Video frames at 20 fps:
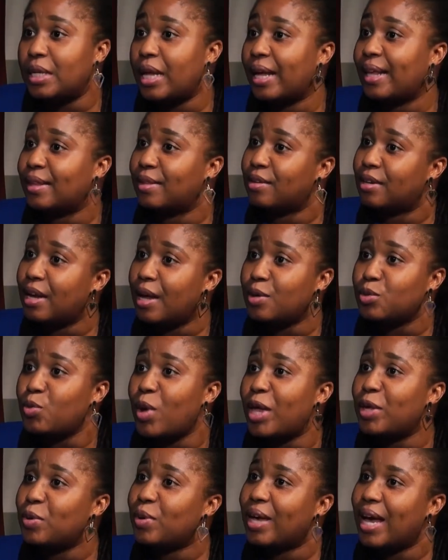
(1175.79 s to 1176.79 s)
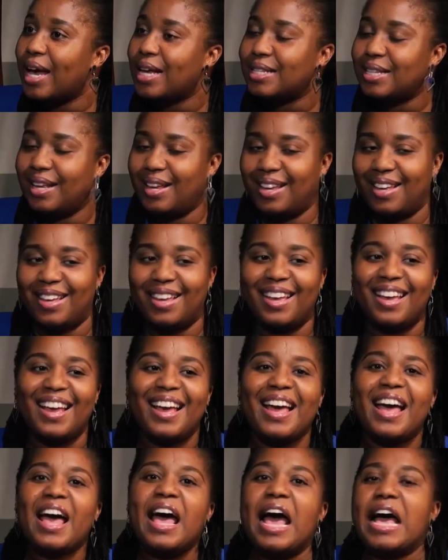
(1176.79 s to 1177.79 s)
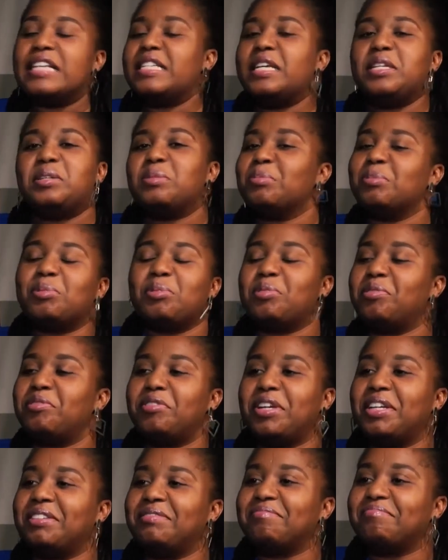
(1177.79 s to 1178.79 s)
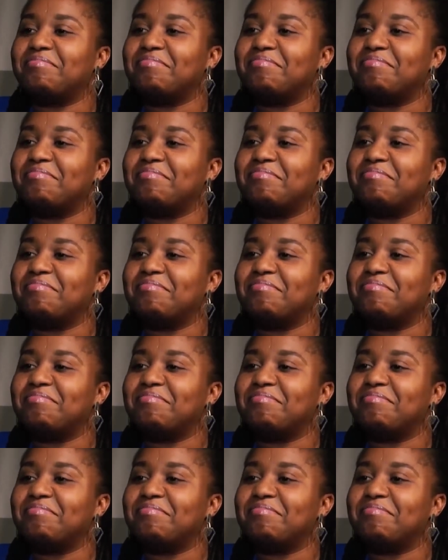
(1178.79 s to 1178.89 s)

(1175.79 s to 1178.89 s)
Like, clouds, where are you guys? Hey, I said it will not rain.